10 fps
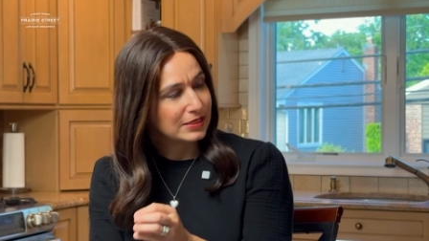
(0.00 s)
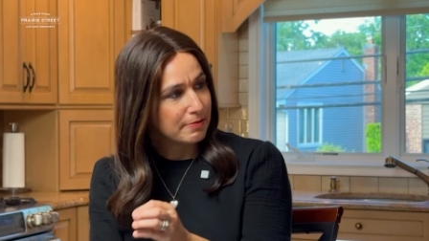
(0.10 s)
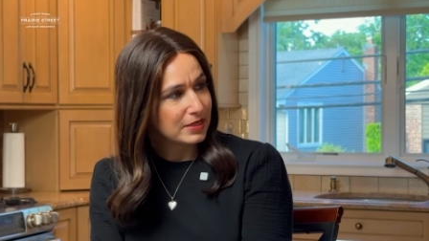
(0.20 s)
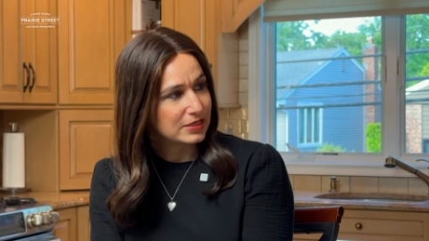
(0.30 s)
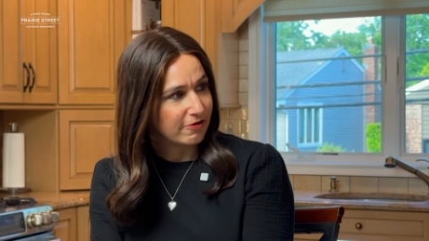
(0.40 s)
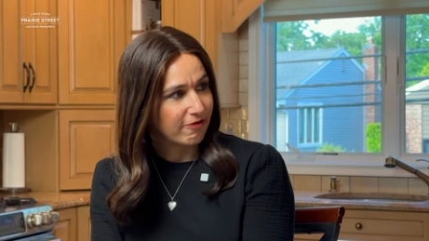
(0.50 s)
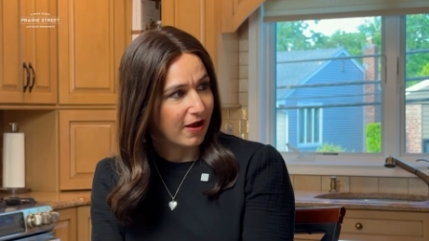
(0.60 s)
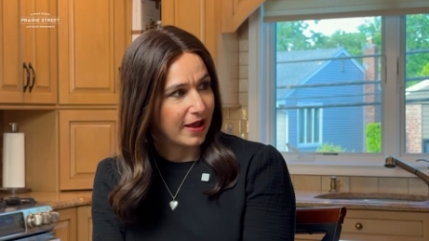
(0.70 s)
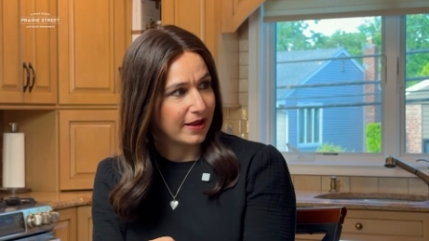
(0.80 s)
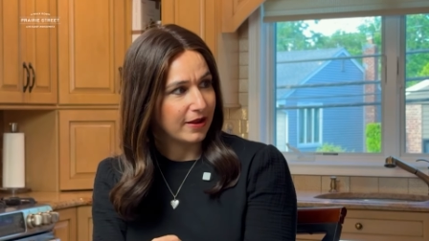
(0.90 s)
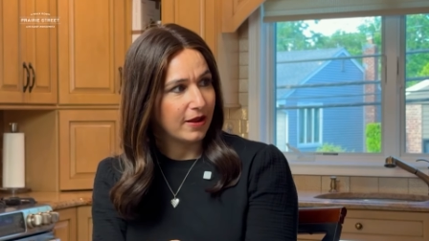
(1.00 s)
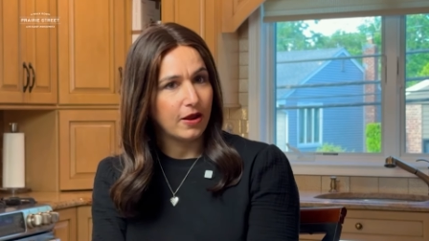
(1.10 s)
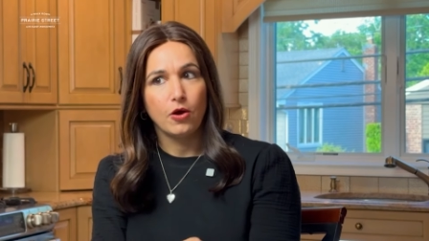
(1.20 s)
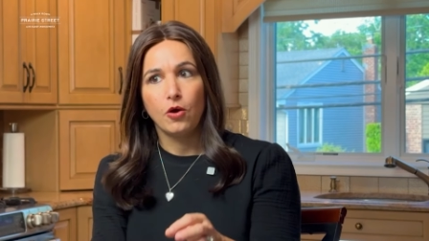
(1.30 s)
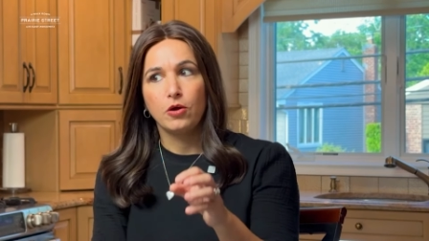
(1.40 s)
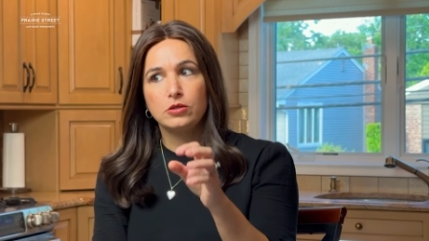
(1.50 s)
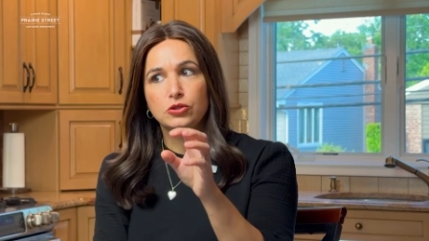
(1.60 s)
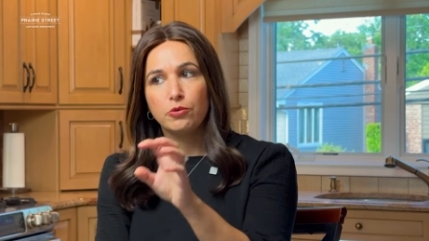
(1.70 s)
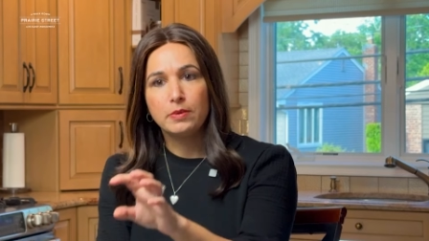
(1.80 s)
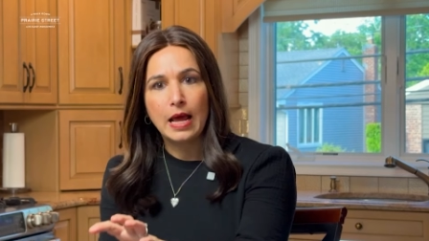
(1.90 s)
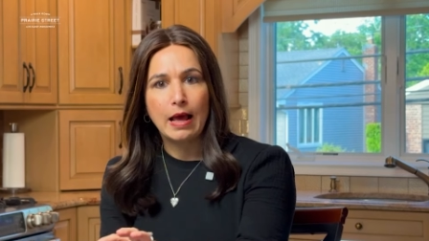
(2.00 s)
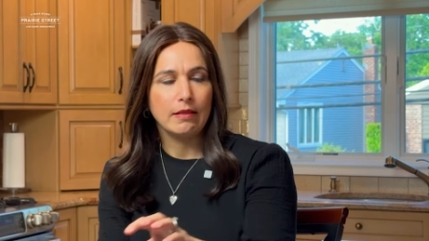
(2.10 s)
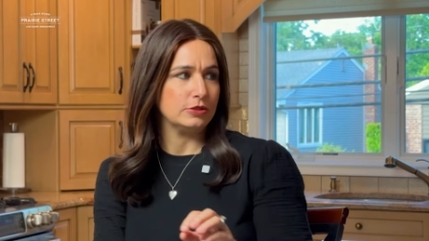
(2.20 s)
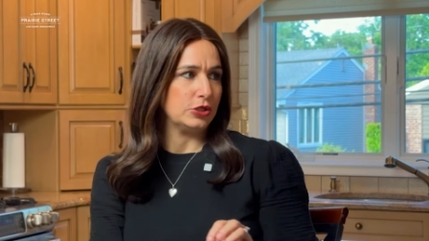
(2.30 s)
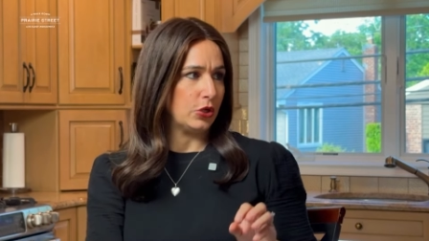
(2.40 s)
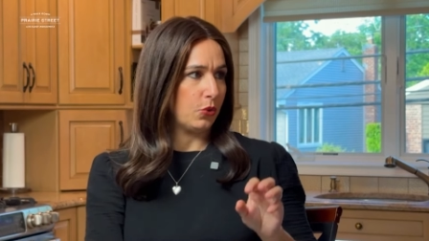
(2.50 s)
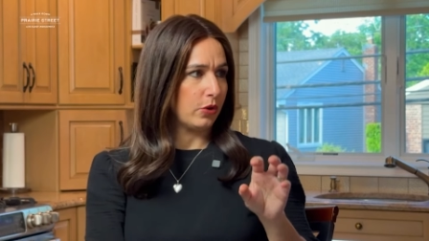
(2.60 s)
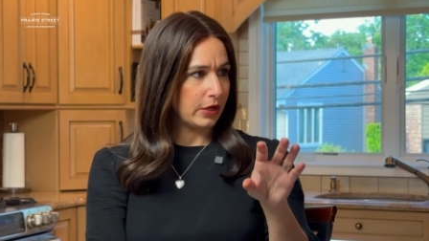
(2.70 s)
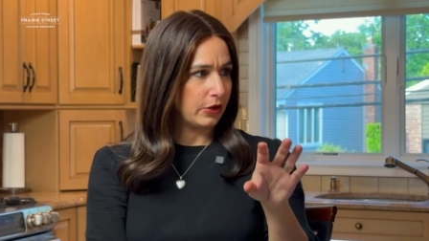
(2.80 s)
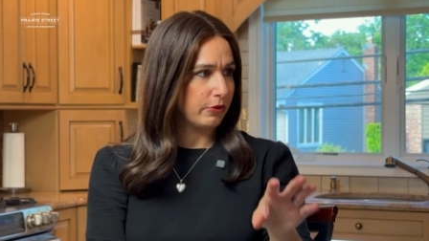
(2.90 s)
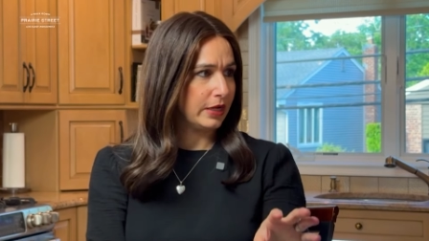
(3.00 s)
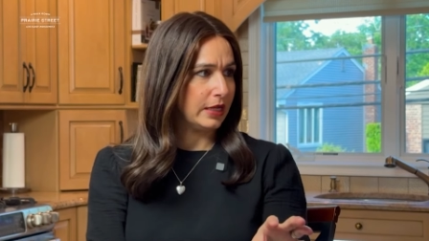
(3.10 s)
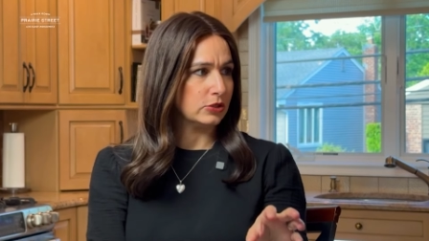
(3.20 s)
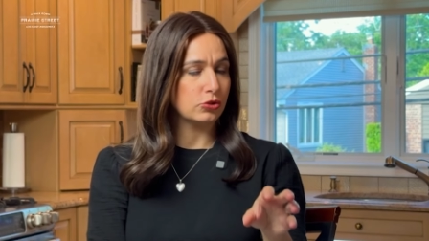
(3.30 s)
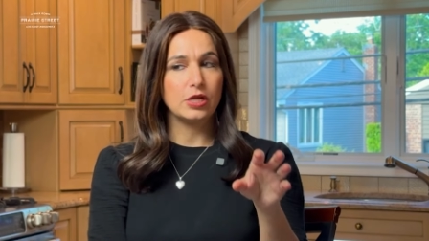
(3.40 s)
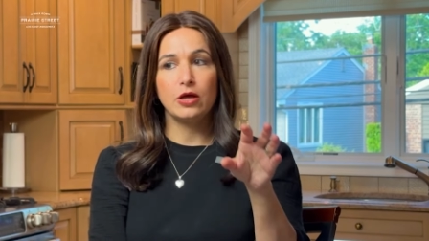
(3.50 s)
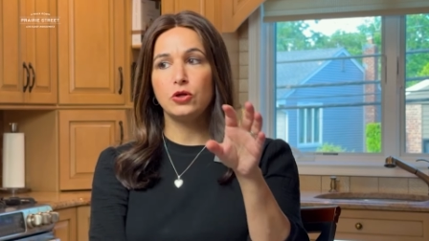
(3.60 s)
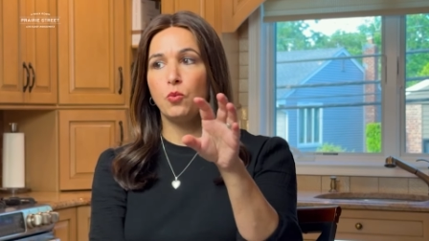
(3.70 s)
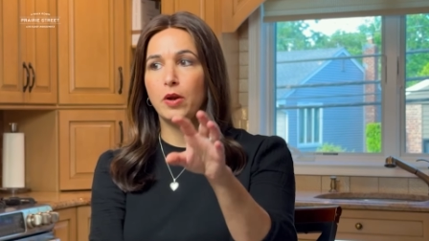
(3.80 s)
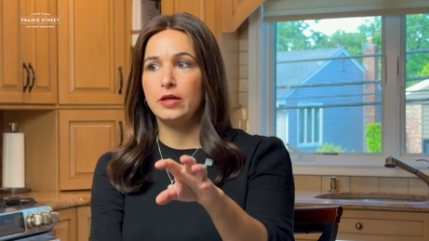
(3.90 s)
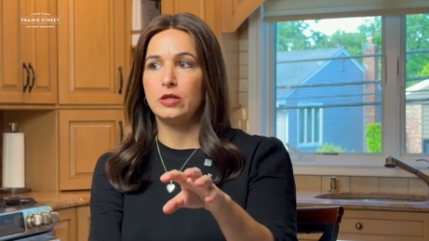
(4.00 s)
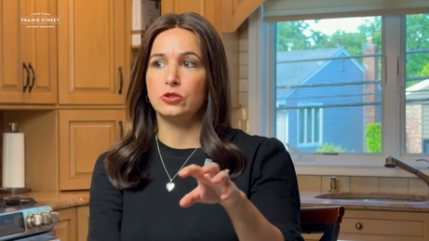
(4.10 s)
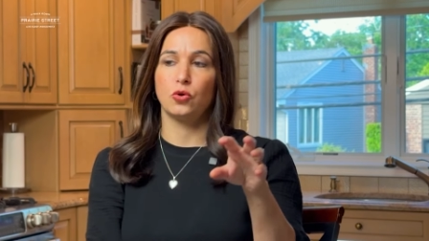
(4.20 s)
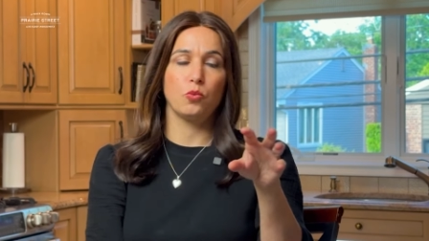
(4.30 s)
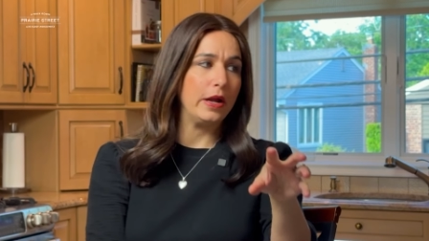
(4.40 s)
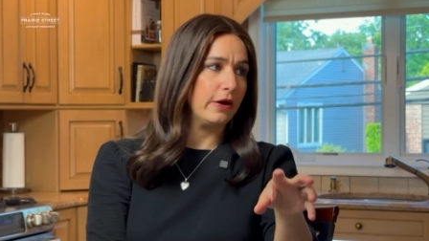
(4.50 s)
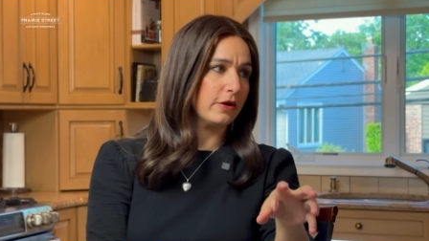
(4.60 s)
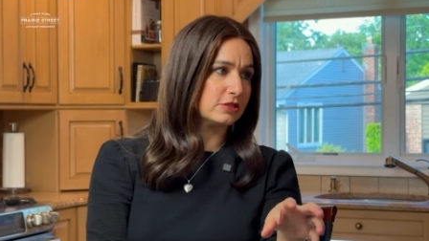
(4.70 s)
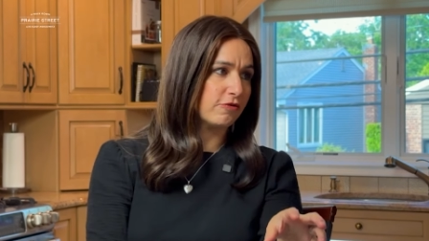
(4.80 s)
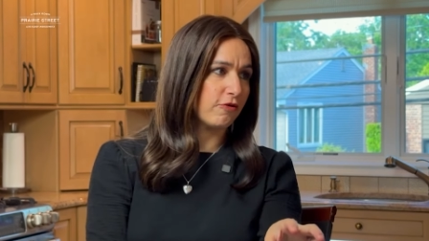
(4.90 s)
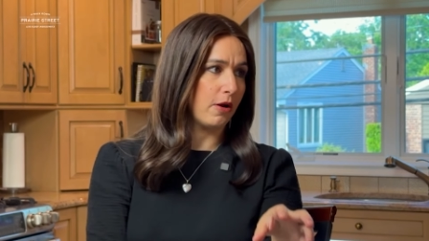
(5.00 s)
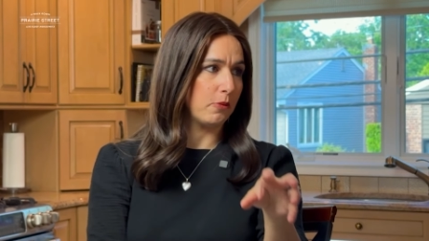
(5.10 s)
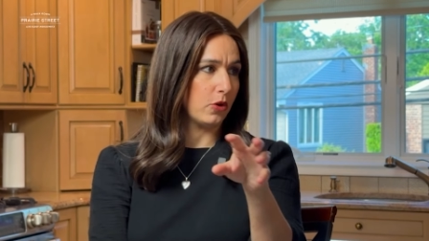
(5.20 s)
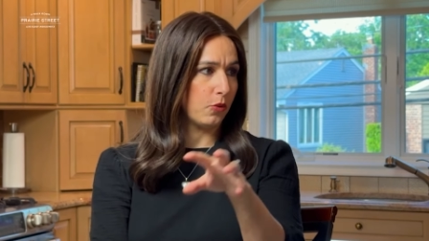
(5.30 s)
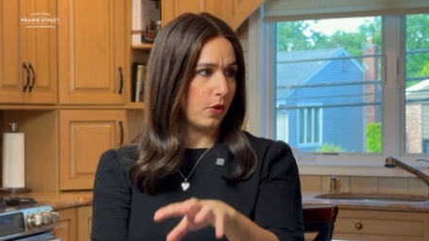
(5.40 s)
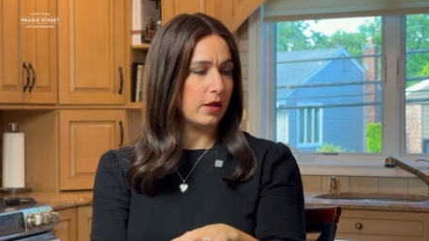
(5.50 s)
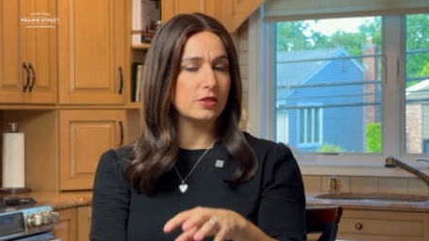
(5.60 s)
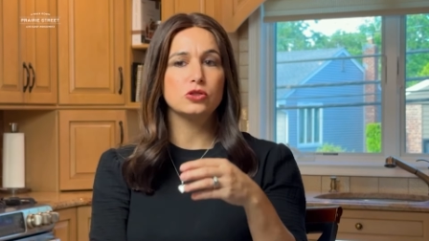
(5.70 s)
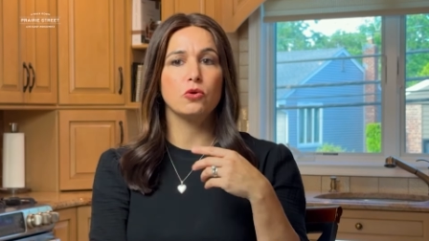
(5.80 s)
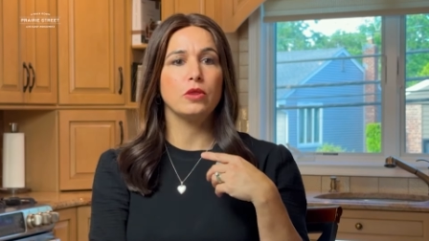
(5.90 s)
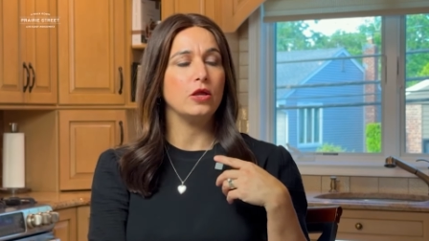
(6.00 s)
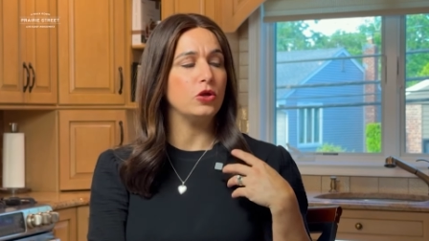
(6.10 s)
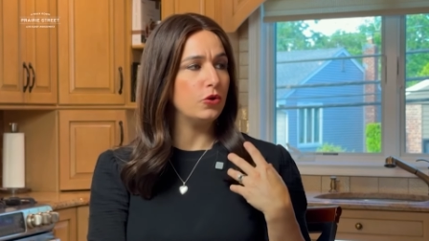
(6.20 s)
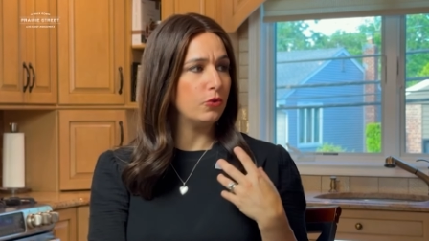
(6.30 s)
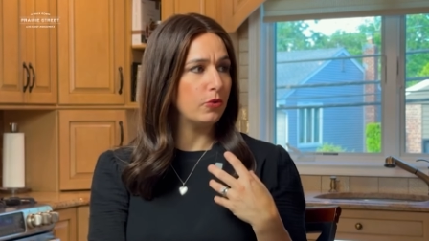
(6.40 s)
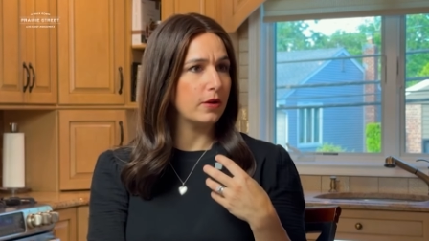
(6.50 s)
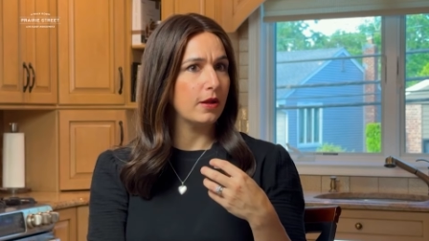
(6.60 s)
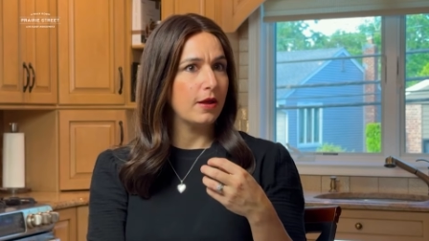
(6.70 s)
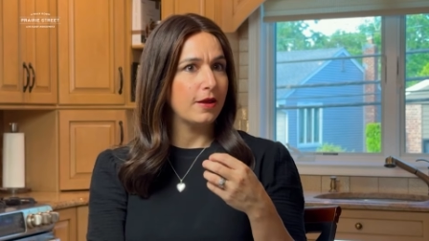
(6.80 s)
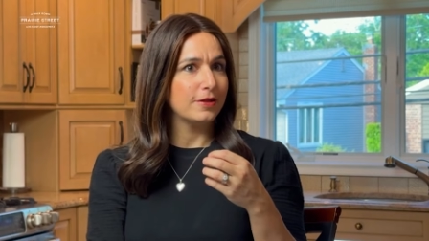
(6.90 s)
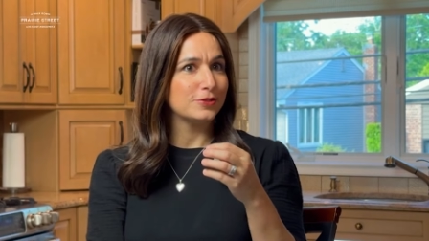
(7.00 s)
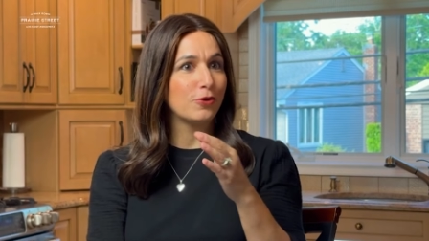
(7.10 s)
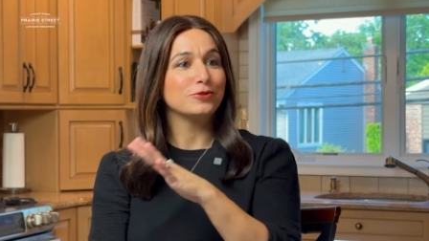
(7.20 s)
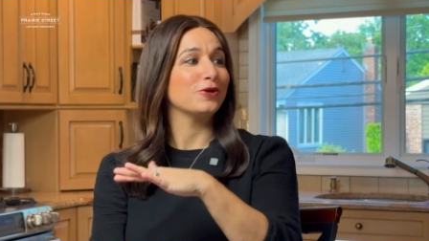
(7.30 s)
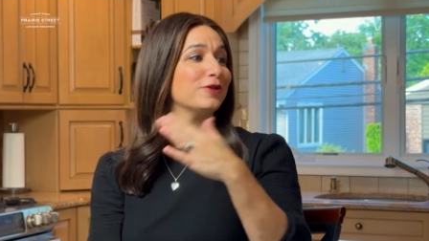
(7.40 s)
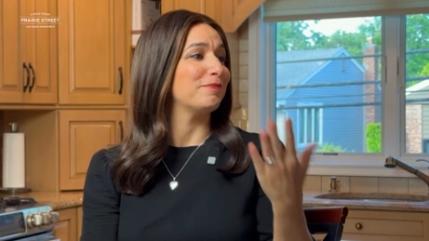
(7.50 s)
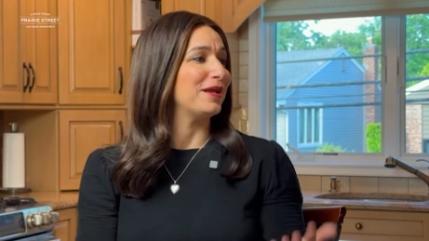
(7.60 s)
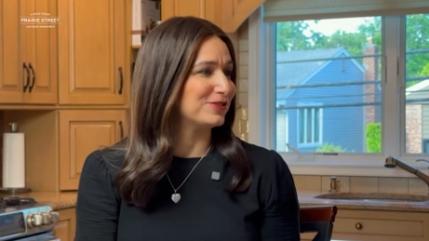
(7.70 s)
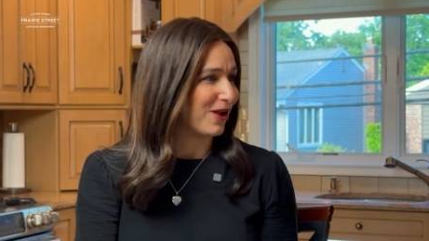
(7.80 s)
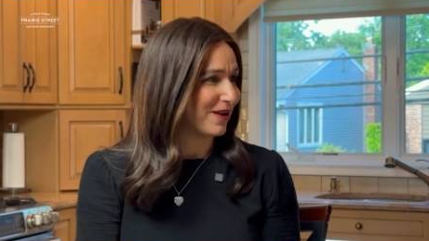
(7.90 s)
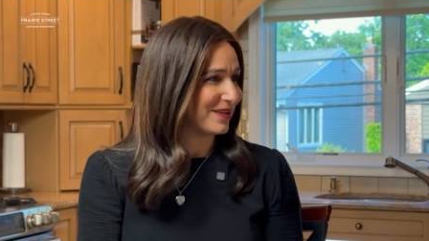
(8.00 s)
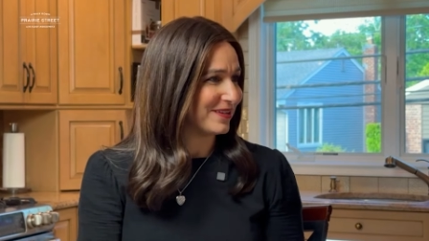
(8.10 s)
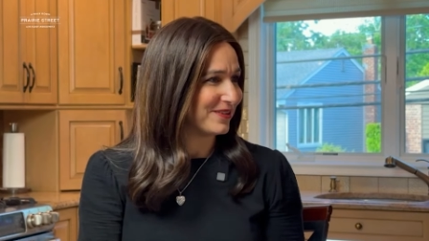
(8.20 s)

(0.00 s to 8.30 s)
demystify terminology or ingredients or tell you what it is or where it's from or so that you don't turn the page on it,